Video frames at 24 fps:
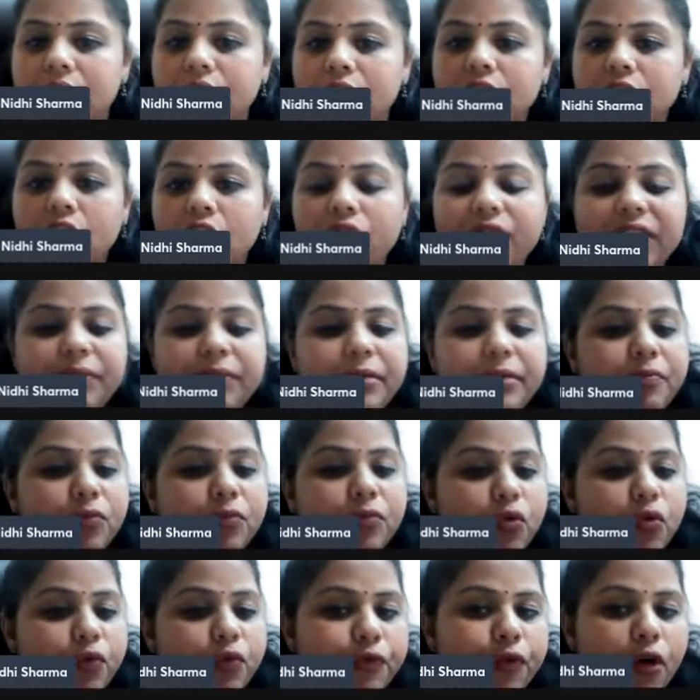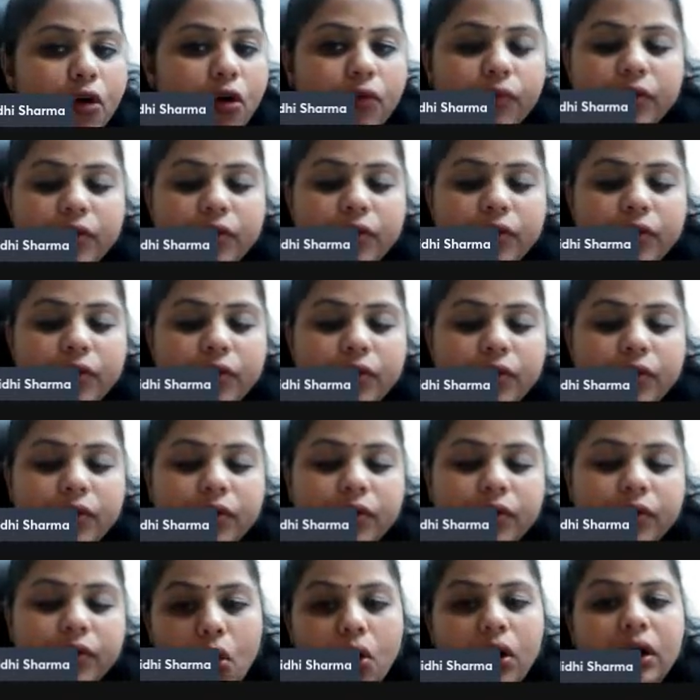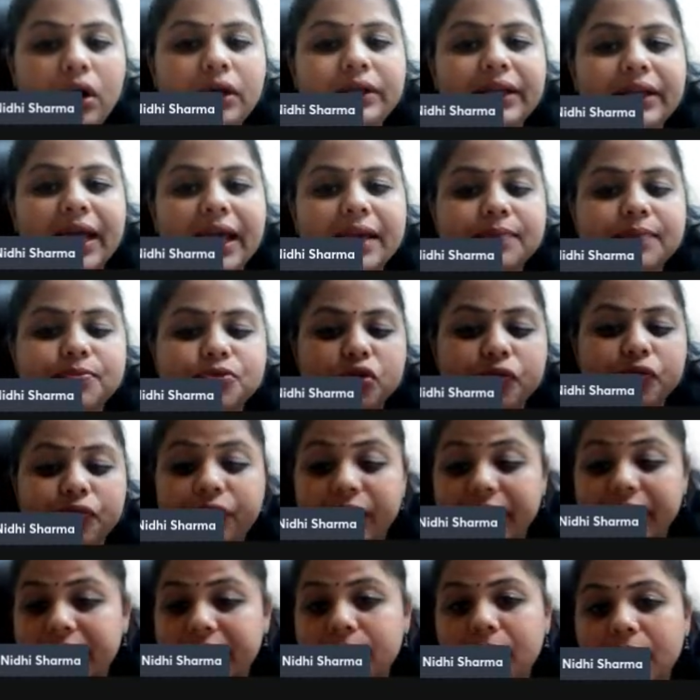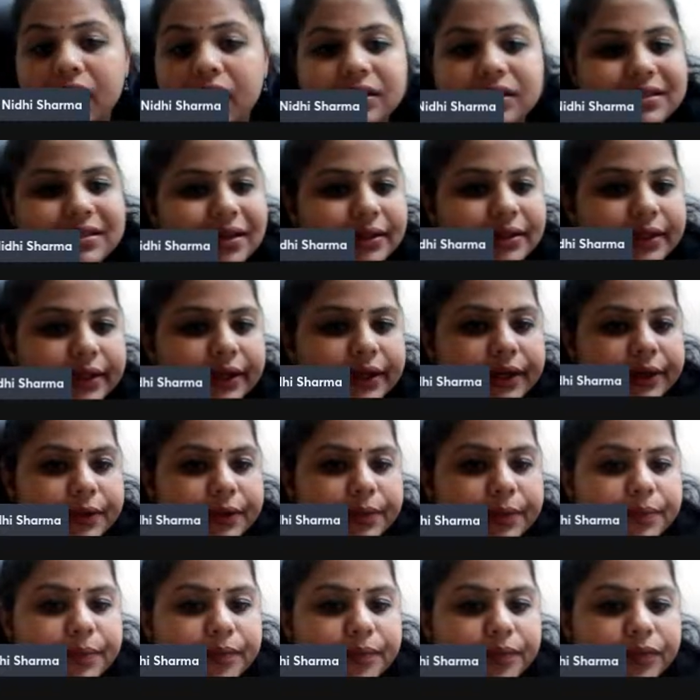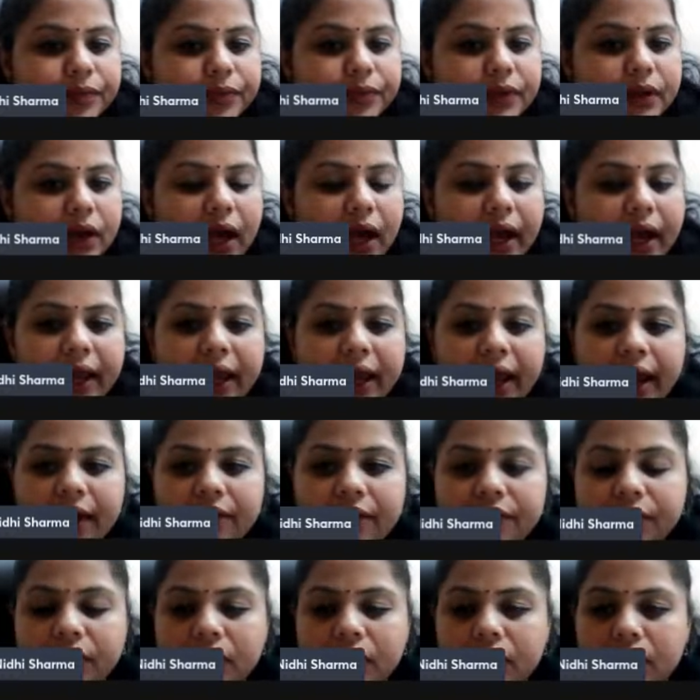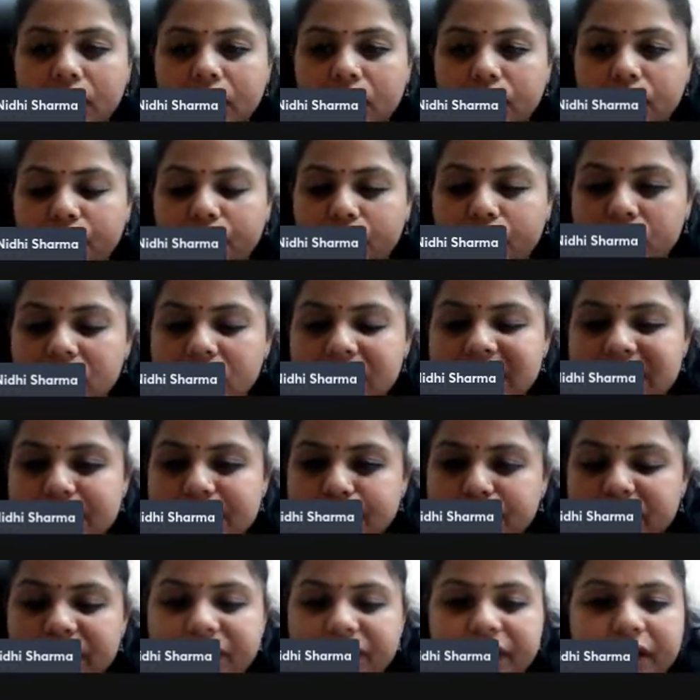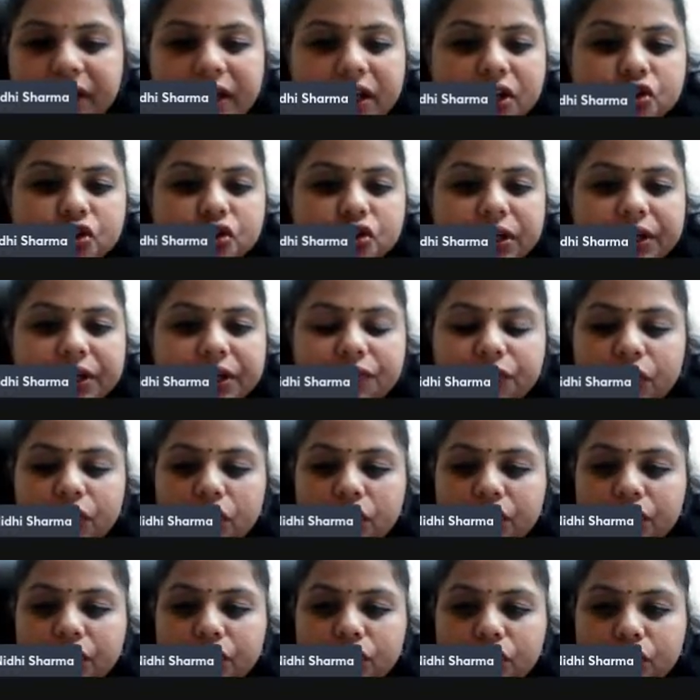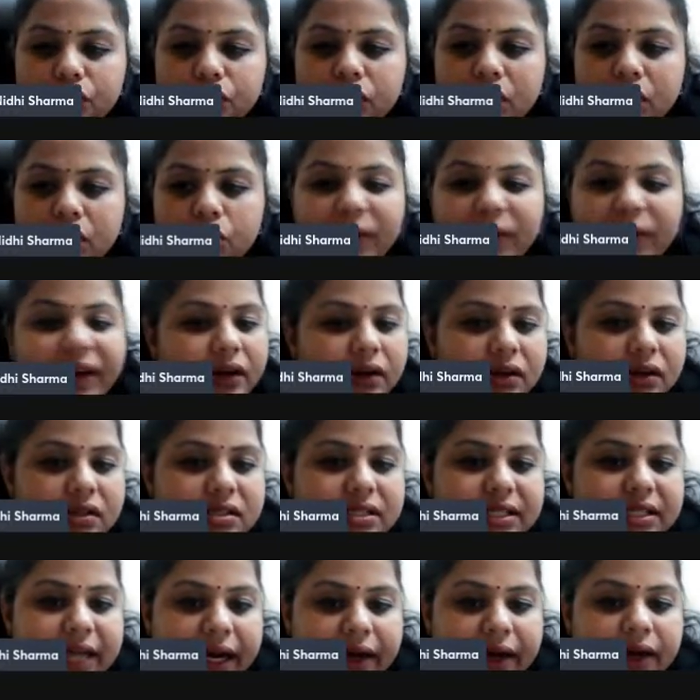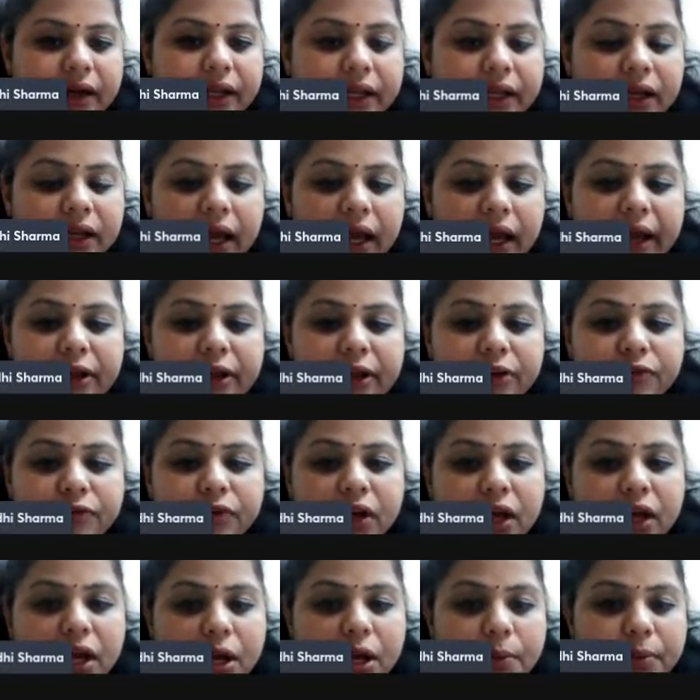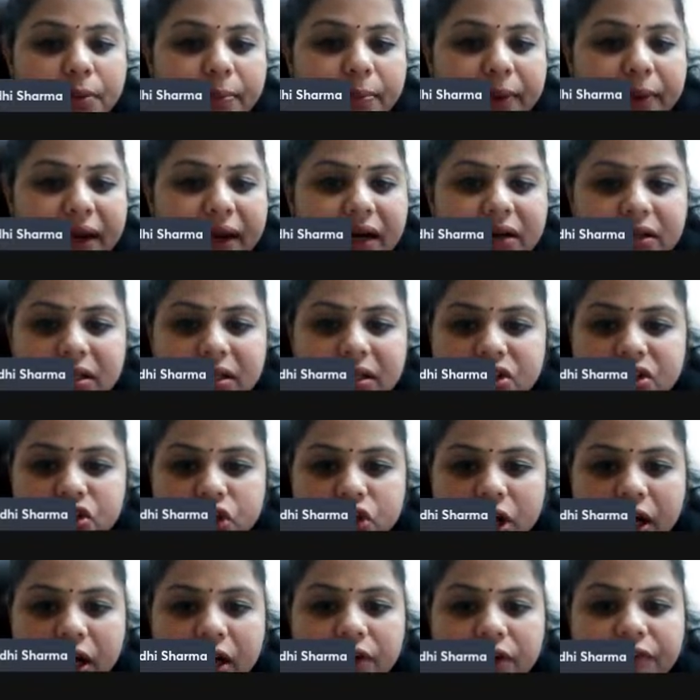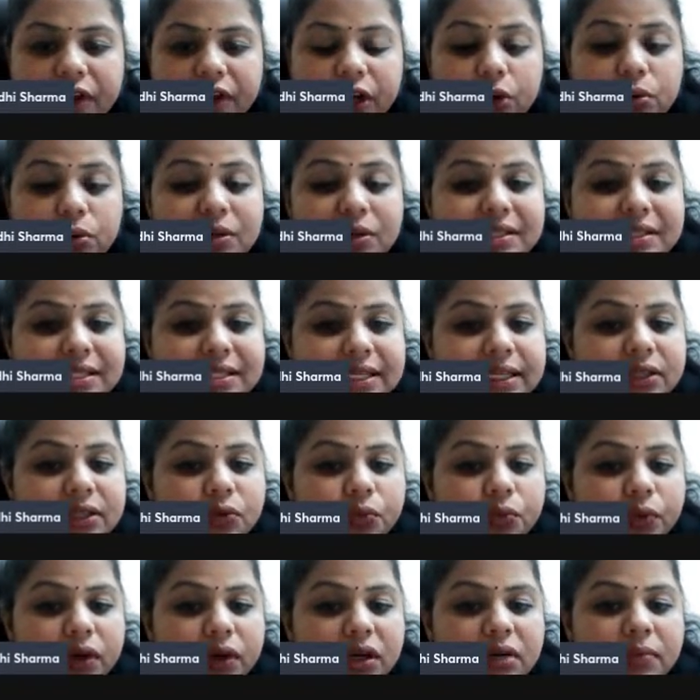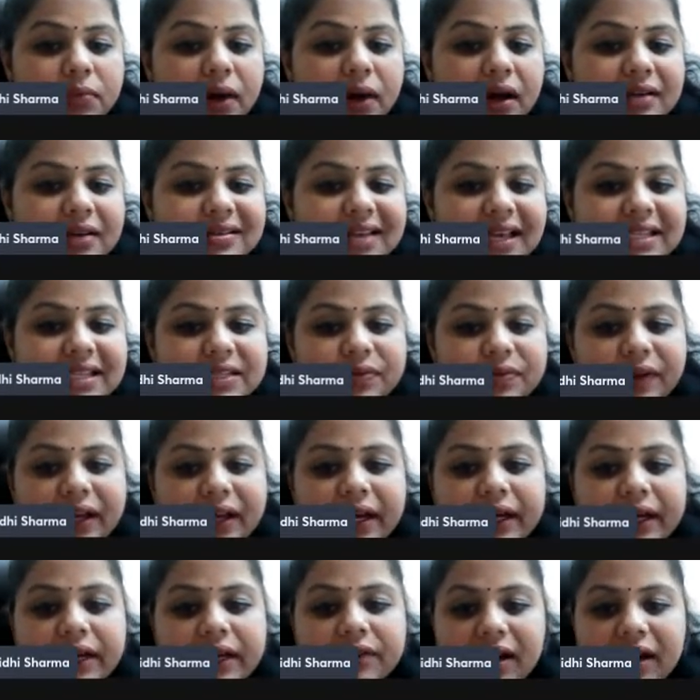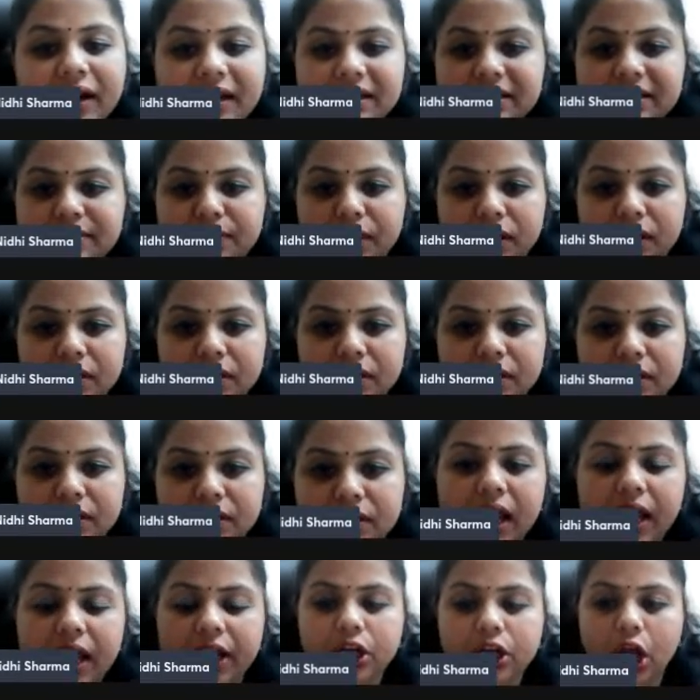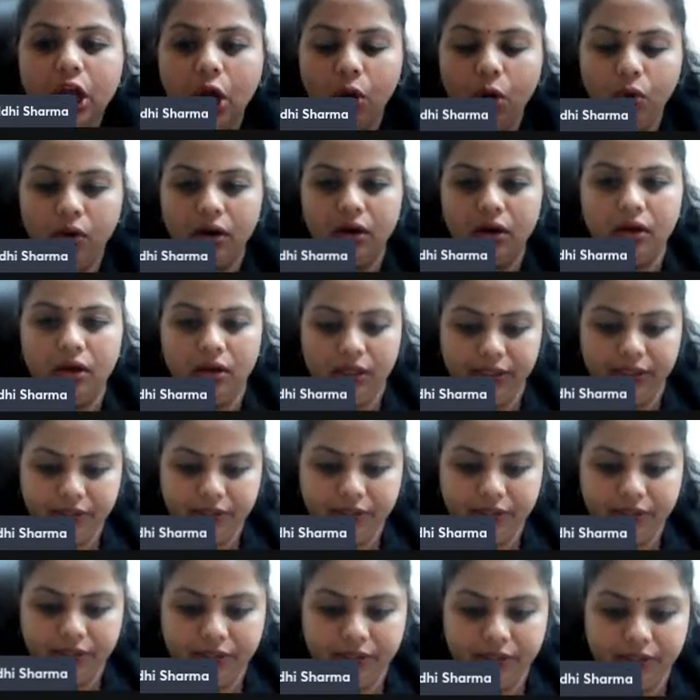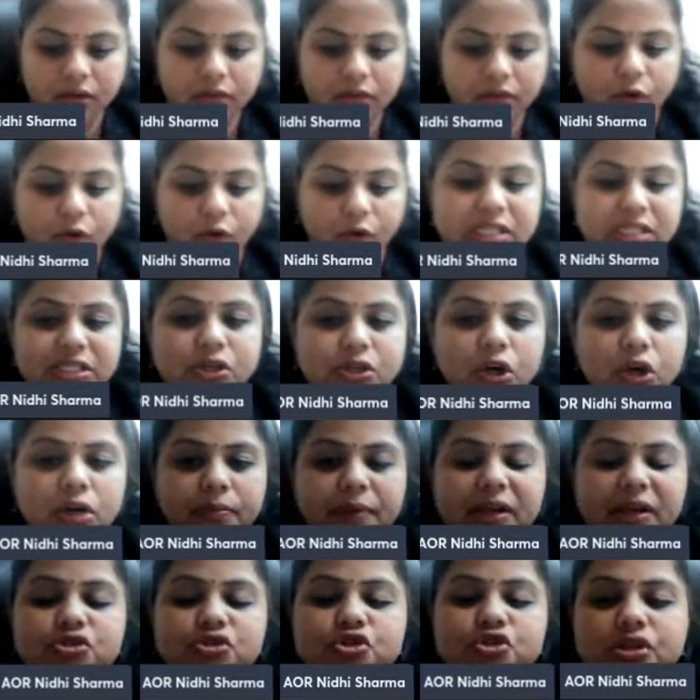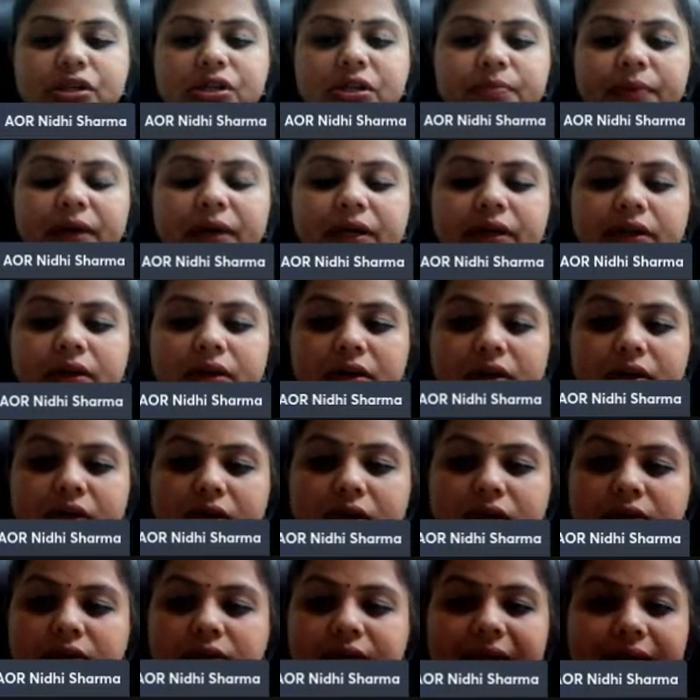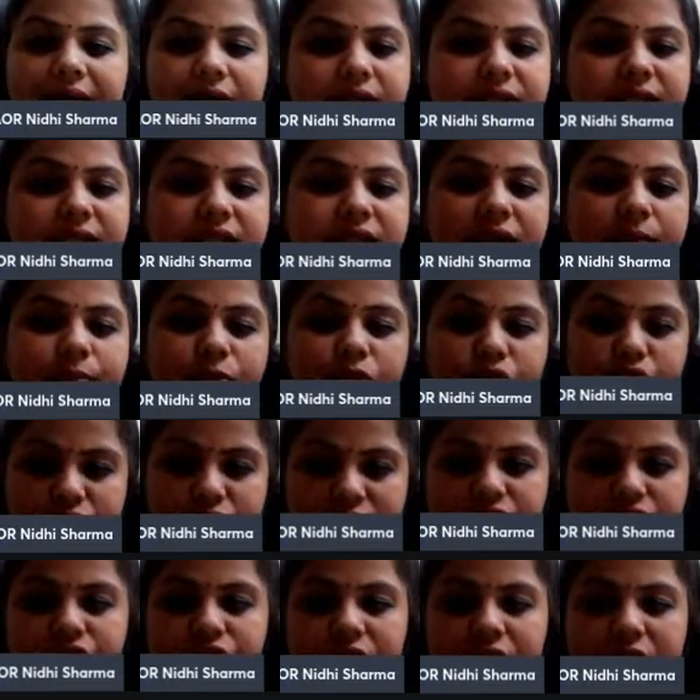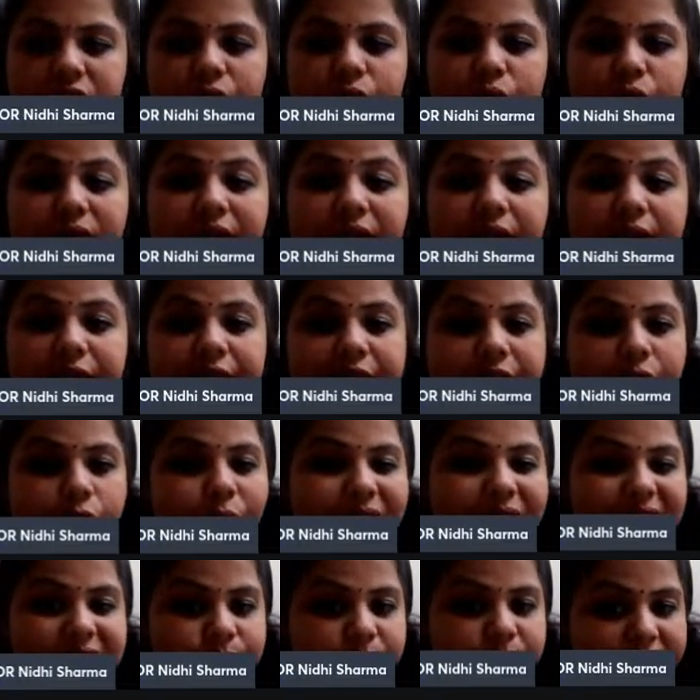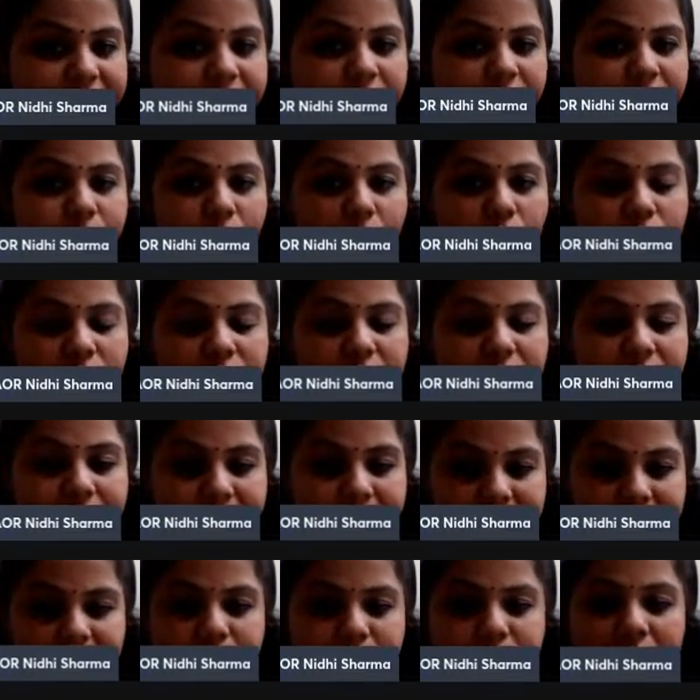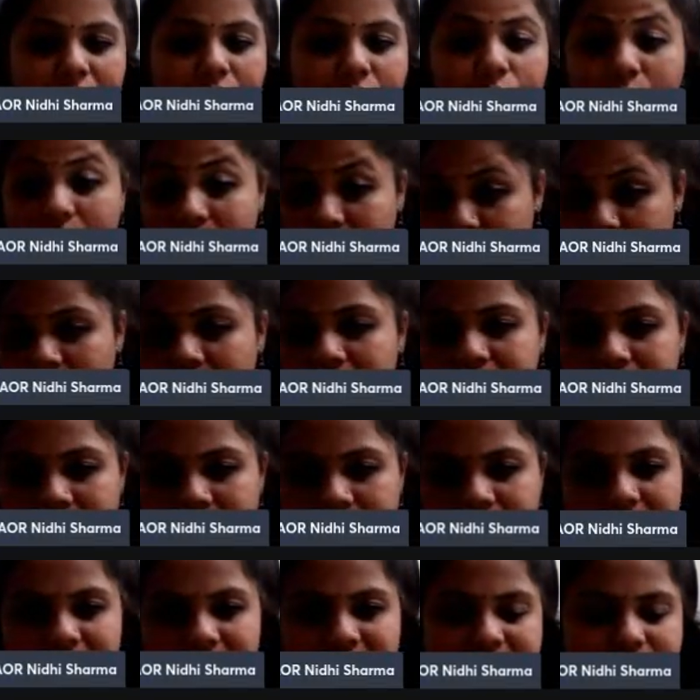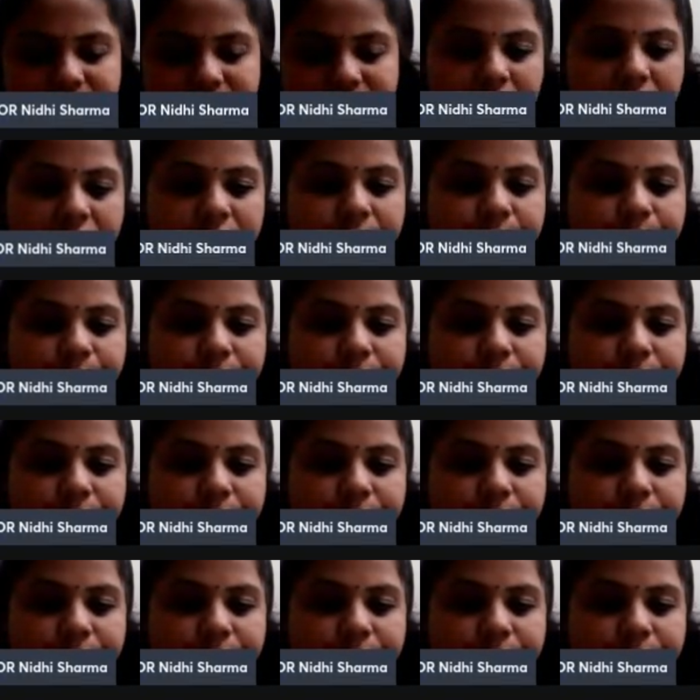Now, when we move forward, what all types of trademarks are there? I have, for the simplification and for a quick understanding, I have prepared this chart where you can see the word marks as well and device marks. Now, here, what is not mentioned, but that is in the procedure. What I need to explain about the trademark, word mark, and device mark.